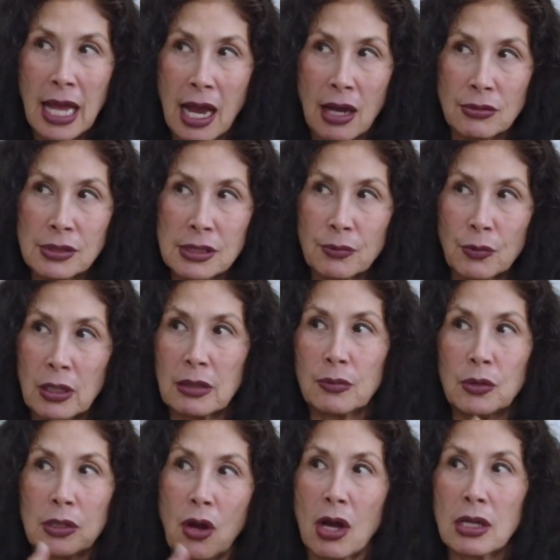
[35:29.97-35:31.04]
the house what
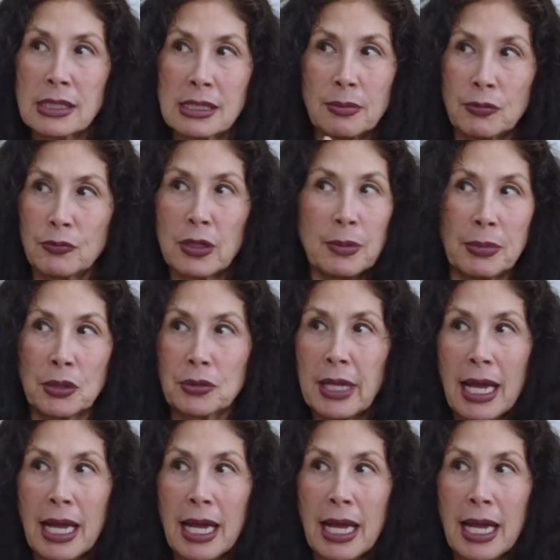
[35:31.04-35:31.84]
it would cost to rebuild a